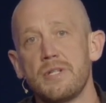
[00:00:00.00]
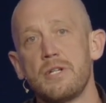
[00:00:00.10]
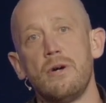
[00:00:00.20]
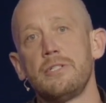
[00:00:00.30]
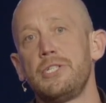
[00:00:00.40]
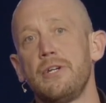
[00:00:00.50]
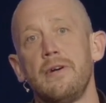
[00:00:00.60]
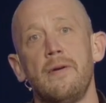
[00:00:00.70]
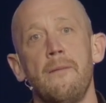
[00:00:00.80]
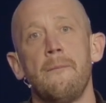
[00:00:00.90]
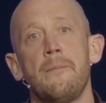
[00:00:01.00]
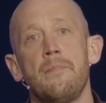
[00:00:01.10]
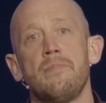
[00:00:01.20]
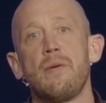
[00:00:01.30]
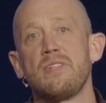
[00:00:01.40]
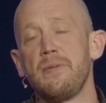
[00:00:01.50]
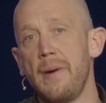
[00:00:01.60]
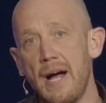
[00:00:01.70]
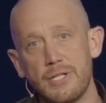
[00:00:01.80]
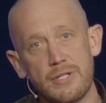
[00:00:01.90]
culture that was
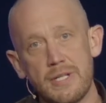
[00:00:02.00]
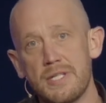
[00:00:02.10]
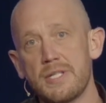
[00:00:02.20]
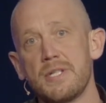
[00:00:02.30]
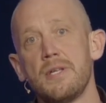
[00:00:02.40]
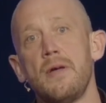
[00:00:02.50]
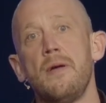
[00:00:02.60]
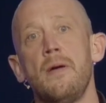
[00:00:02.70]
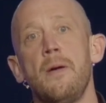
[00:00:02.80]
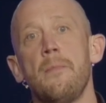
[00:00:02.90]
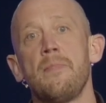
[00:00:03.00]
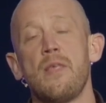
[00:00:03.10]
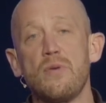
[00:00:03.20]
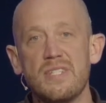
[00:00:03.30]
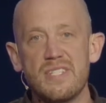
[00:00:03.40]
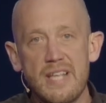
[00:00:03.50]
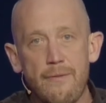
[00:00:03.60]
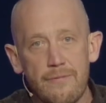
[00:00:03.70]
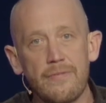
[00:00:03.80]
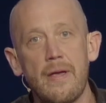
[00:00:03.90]
debaucherous, that wasn't
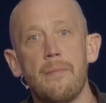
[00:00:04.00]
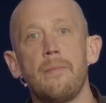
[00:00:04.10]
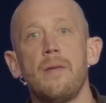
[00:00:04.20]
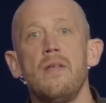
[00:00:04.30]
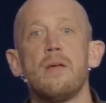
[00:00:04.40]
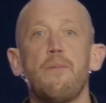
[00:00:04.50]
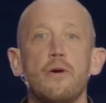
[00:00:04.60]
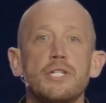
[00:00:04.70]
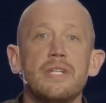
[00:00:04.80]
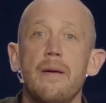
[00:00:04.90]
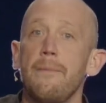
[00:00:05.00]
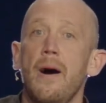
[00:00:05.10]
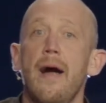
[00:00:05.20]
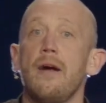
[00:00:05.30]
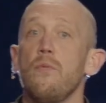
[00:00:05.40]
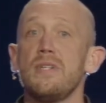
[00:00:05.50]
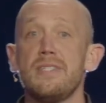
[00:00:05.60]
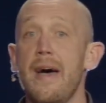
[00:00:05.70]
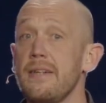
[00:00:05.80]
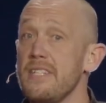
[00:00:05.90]
safe for them. The Persian Empire was
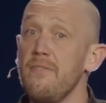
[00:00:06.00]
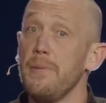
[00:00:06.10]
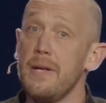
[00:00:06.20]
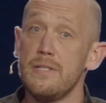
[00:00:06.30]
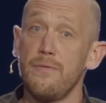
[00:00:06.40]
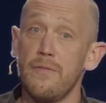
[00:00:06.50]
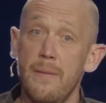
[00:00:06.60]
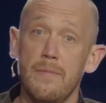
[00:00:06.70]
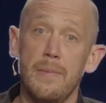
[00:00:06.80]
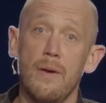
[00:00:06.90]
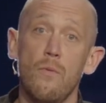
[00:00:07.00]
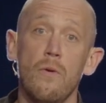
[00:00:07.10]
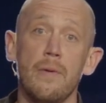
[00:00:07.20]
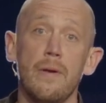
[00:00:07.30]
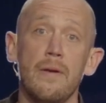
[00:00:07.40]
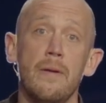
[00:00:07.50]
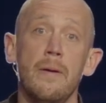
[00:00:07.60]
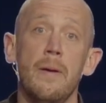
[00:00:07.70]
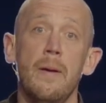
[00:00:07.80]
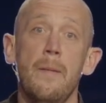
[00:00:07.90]
not a safe place for them to be a woman.
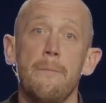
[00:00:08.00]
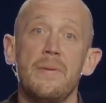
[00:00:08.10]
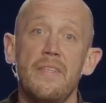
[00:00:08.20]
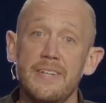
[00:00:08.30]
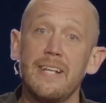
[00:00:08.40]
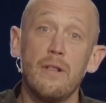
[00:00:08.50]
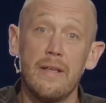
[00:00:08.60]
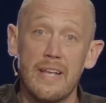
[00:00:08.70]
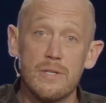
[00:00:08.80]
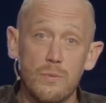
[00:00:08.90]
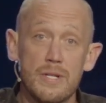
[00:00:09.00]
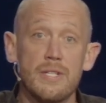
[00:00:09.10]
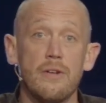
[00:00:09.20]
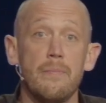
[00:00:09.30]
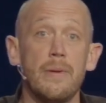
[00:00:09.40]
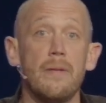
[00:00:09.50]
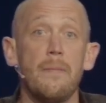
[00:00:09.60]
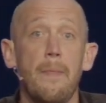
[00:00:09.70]
But then it gets worse a little bit